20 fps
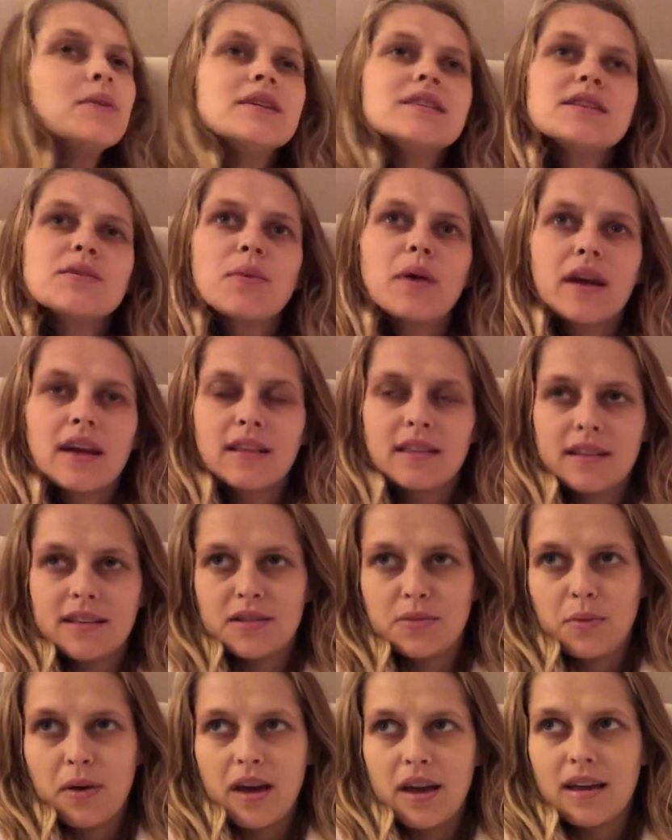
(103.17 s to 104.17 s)
busy week
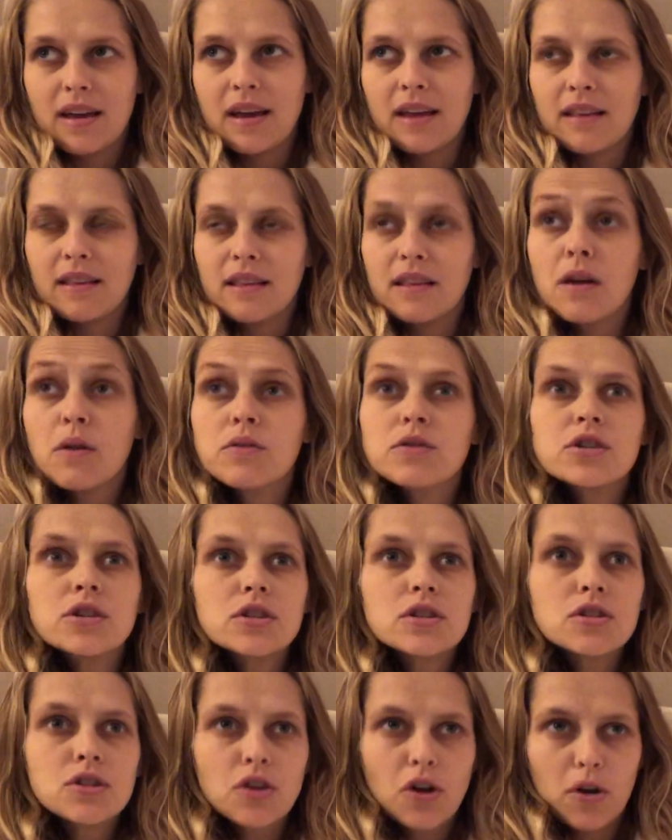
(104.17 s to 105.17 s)
this week. There was
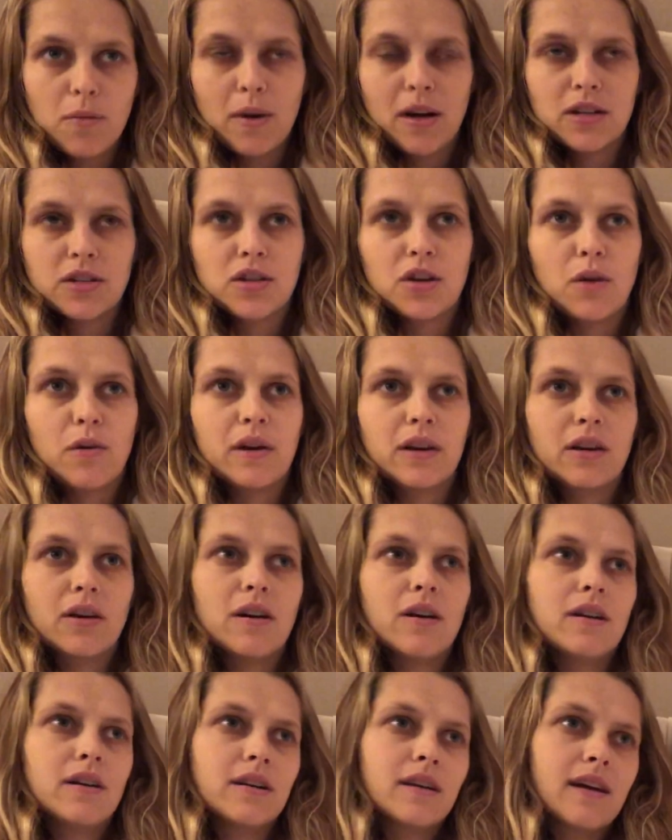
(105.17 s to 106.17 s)
just so much going
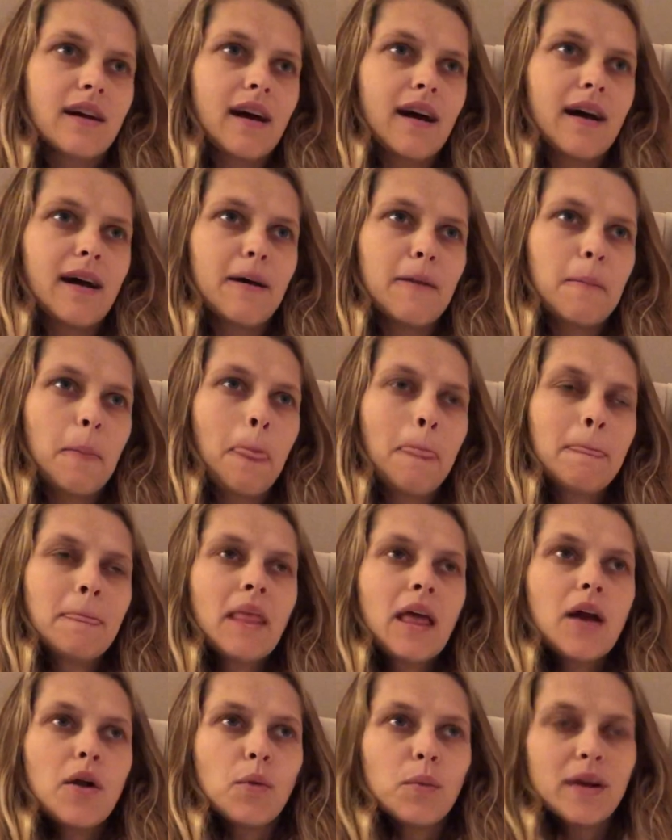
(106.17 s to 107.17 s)
on.
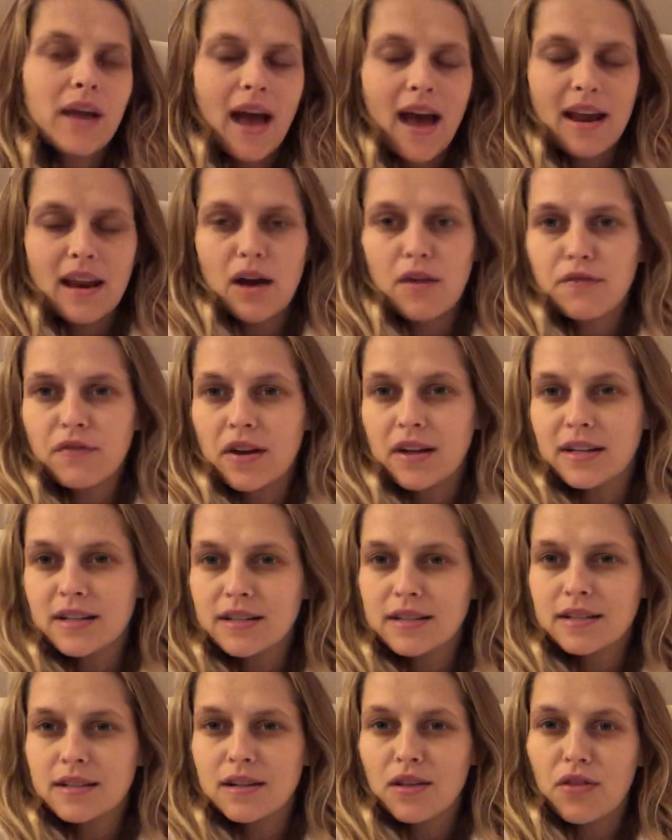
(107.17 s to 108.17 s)
We had our
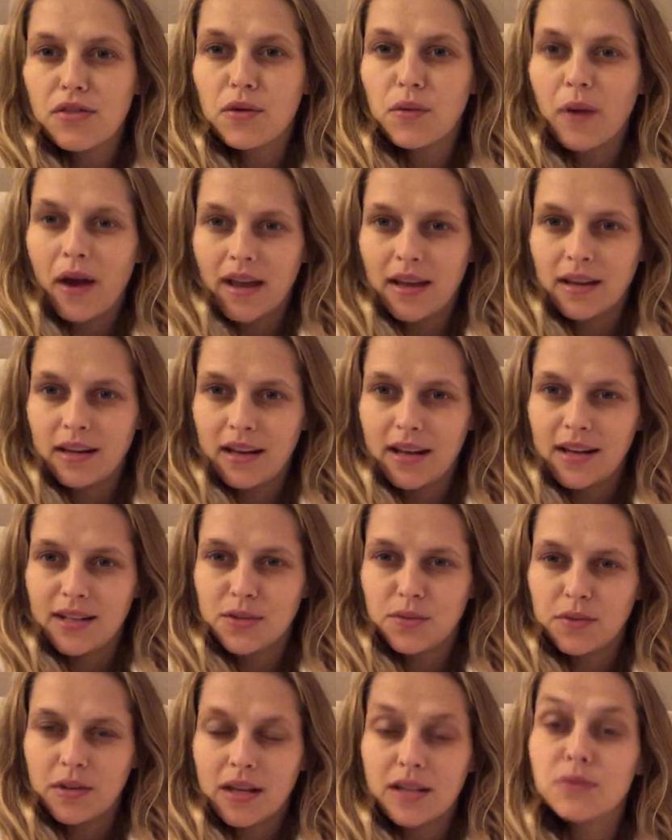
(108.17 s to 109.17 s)
friends, the
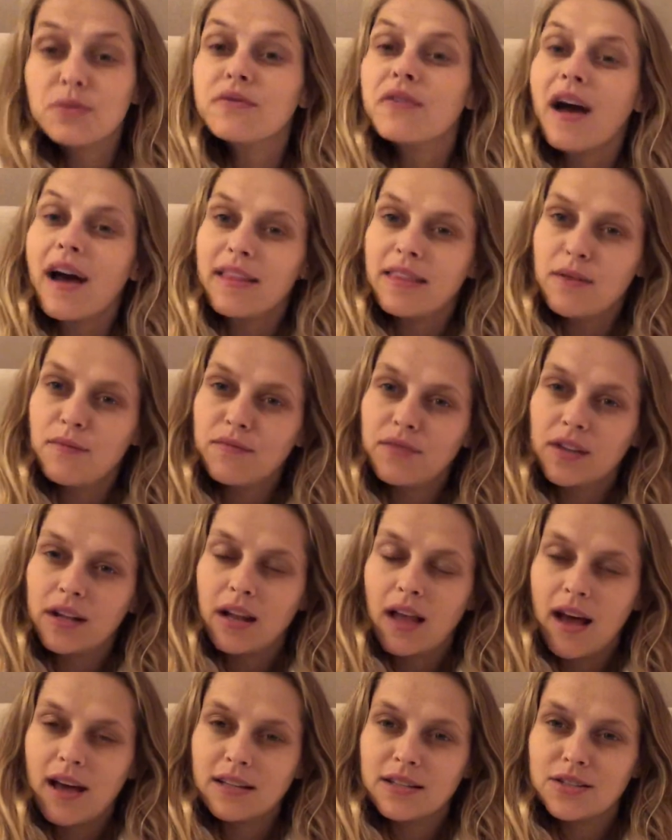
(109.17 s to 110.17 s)
Wanganines, with us. We've had them for the
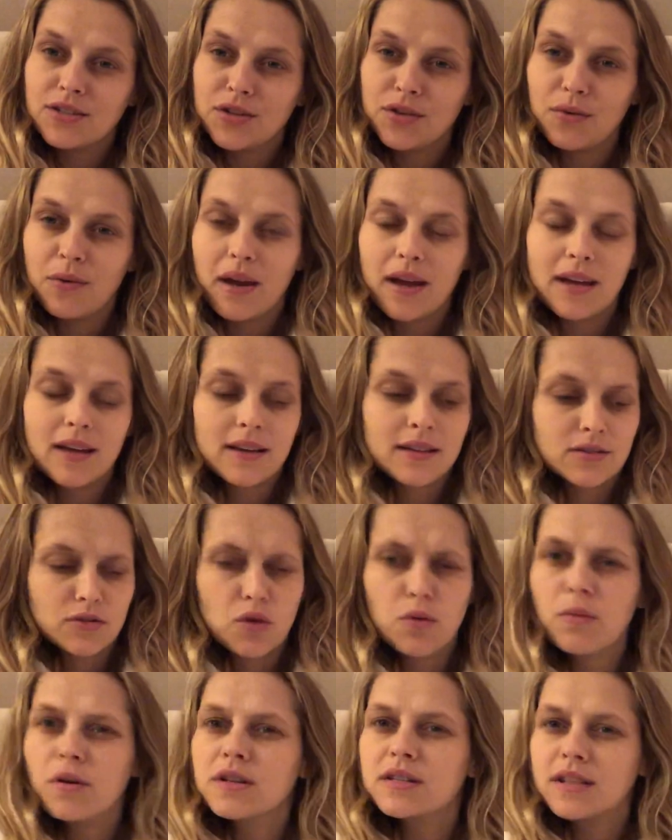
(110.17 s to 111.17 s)
last 2 weeks,
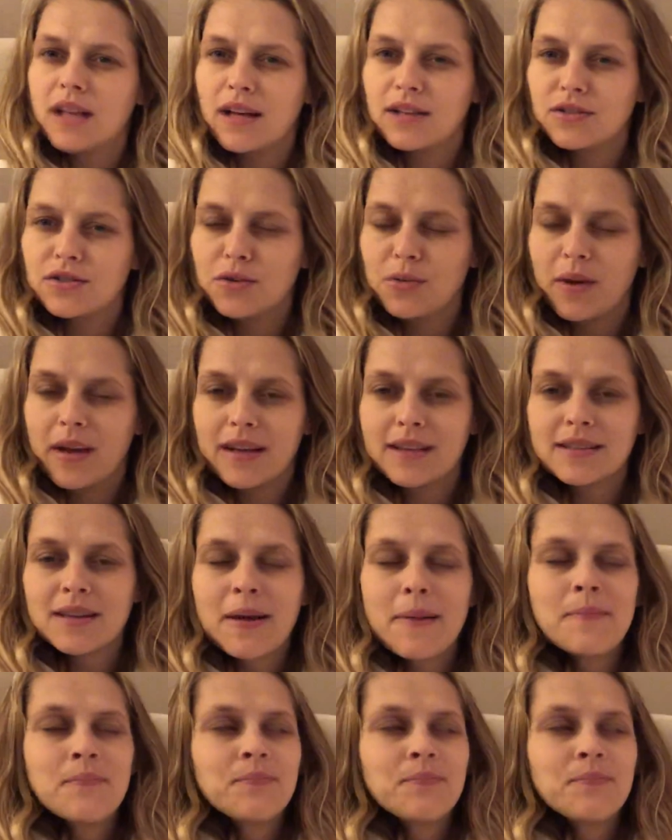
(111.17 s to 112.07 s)
almost last 2 weeks.